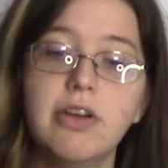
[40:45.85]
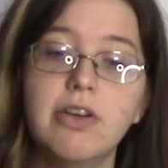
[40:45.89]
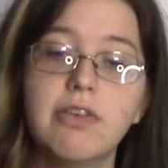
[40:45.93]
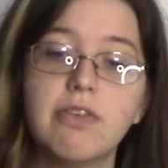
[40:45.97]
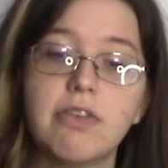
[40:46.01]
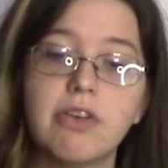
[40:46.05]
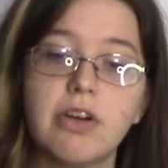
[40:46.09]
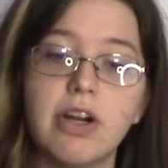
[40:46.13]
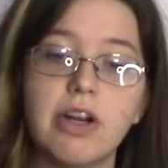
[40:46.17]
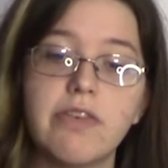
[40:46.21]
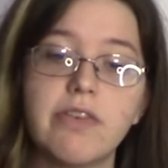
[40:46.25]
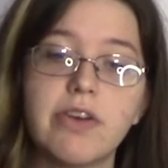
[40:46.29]

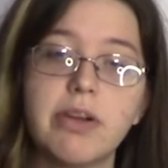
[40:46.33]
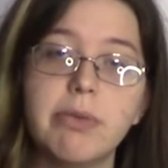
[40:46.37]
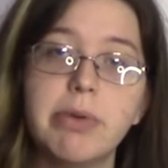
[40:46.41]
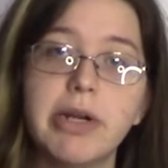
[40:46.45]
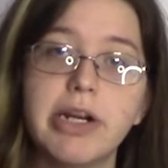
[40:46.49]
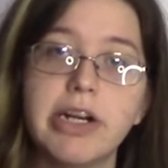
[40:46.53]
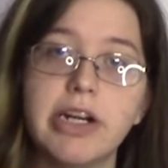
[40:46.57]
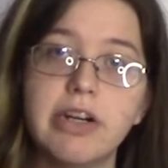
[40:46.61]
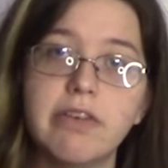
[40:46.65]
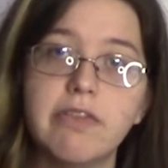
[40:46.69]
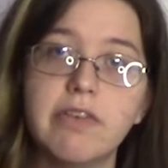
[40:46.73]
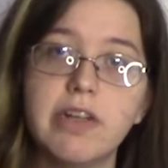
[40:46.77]
for every
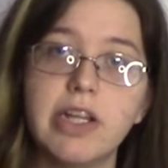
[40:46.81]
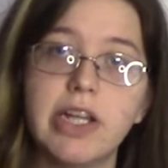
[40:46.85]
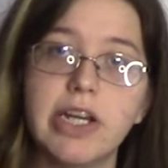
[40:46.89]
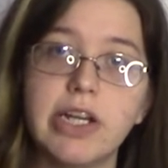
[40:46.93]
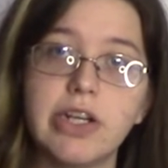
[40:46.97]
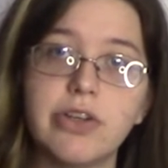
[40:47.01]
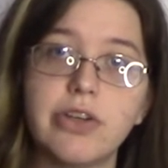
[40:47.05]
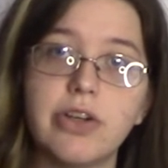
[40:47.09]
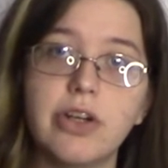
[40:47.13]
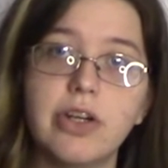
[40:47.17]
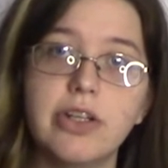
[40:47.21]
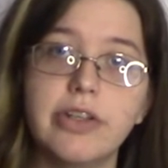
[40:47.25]
pair of
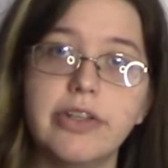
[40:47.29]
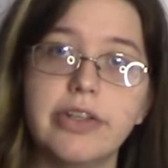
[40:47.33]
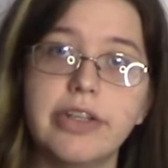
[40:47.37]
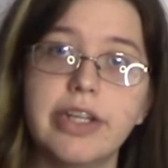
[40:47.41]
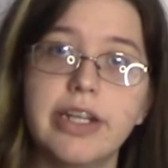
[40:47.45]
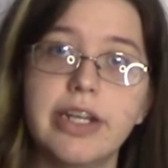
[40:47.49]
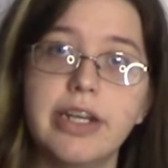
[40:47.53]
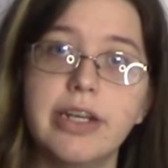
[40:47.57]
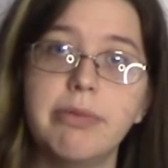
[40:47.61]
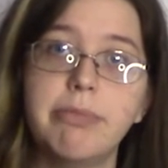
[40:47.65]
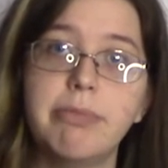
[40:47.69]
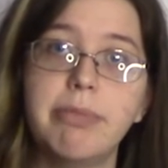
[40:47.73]
electrons
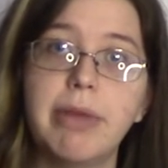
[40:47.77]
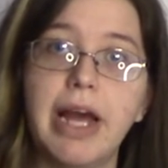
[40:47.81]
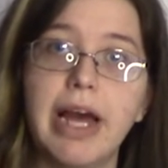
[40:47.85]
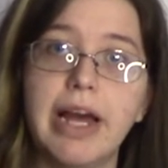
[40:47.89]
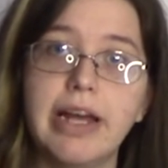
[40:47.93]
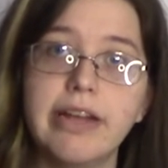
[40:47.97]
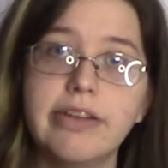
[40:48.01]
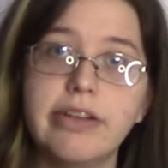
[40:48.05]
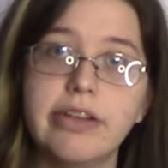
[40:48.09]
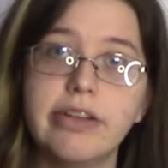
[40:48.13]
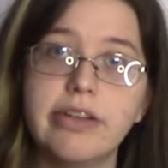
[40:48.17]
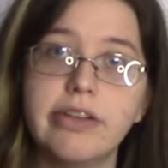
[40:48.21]
that it
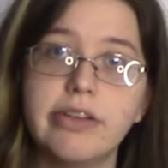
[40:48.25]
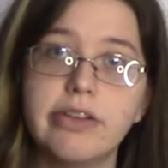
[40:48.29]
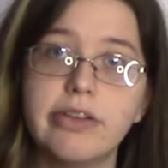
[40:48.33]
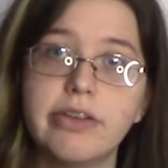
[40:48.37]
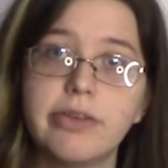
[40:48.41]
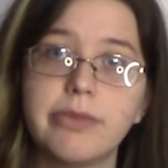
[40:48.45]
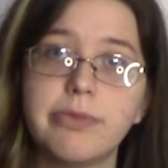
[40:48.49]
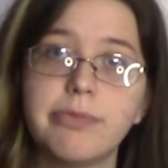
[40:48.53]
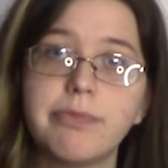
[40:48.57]
passes.